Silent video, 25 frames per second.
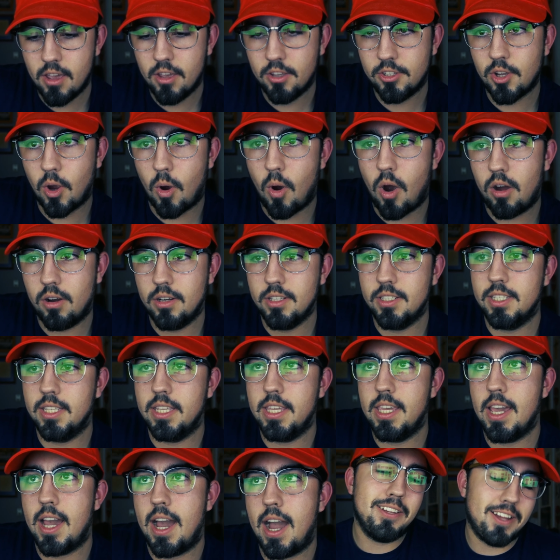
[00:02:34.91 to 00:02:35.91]
So
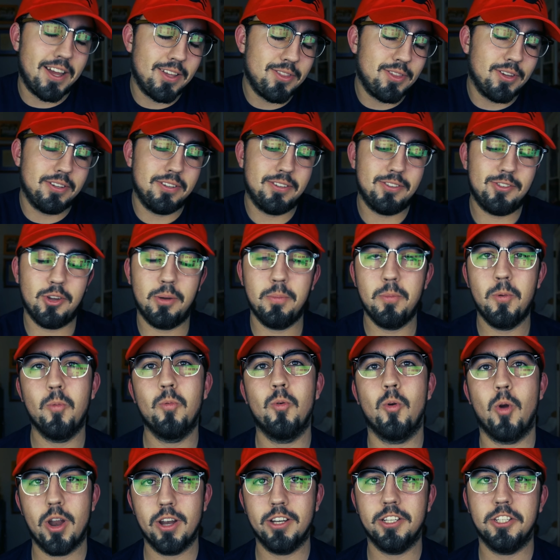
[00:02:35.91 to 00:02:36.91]
honestly, I thought Tobey
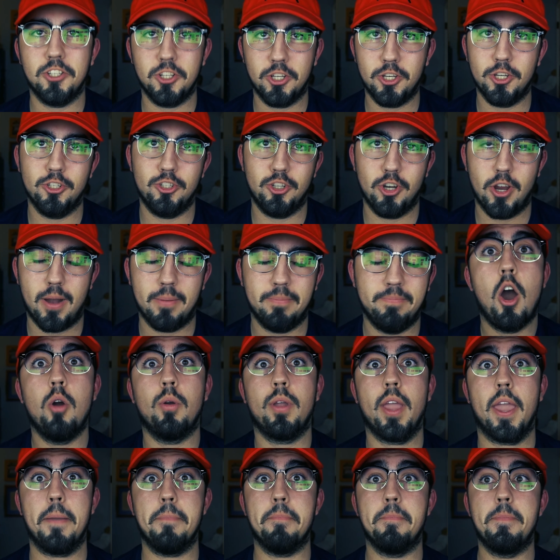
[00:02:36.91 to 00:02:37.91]
Maguire did a good job.
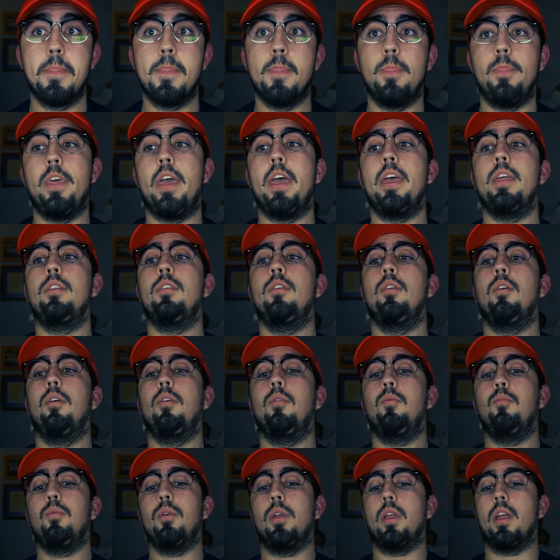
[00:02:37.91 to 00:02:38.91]
Okay, then
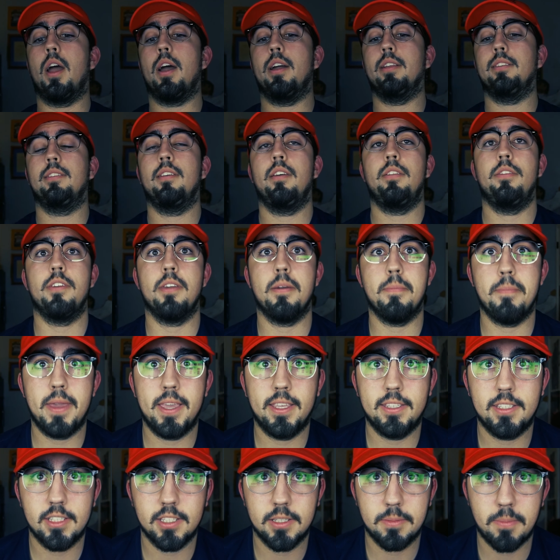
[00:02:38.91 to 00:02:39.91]
we got The
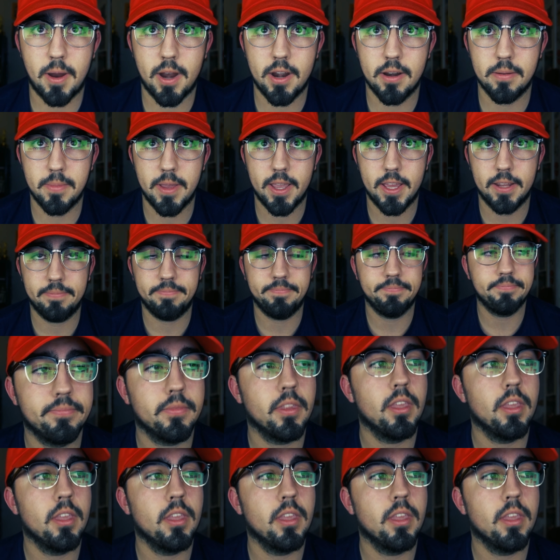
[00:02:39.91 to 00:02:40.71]
Amazing Spider-Man.